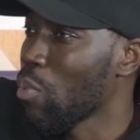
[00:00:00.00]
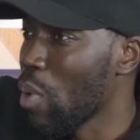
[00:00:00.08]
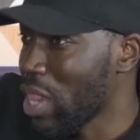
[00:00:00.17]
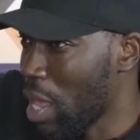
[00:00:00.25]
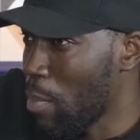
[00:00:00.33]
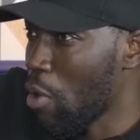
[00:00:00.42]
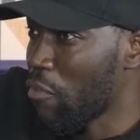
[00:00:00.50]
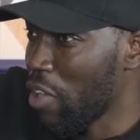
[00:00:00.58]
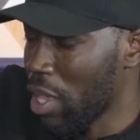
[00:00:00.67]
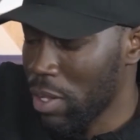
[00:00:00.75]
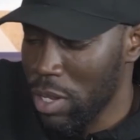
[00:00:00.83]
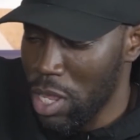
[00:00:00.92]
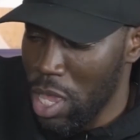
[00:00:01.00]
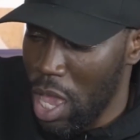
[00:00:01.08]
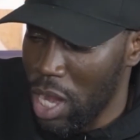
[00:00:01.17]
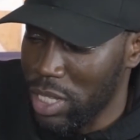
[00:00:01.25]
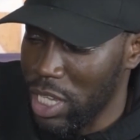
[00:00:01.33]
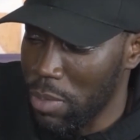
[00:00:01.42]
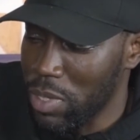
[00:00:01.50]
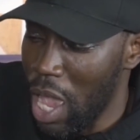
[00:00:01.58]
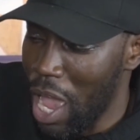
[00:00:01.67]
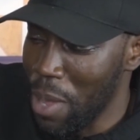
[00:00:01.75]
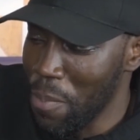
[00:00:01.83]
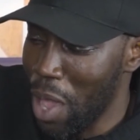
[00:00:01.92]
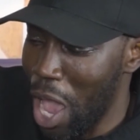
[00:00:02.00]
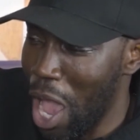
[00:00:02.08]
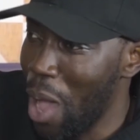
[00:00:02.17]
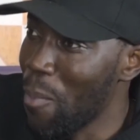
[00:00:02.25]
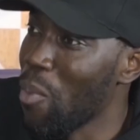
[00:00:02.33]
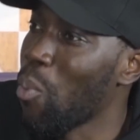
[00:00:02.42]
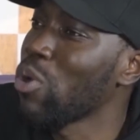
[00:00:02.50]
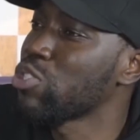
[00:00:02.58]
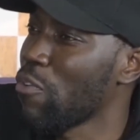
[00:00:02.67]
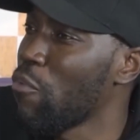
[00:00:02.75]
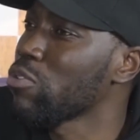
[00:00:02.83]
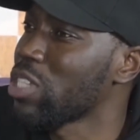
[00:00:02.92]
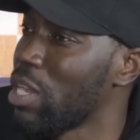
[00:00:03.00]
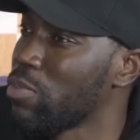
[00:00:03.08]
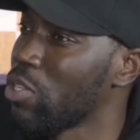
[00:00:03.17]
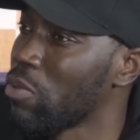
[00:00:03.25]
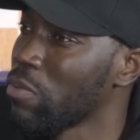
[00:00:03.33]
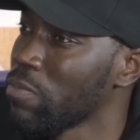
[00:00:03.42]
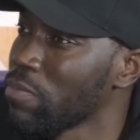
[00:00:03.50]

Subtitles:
when they're both fit at the same time. What's your thoughts on them two?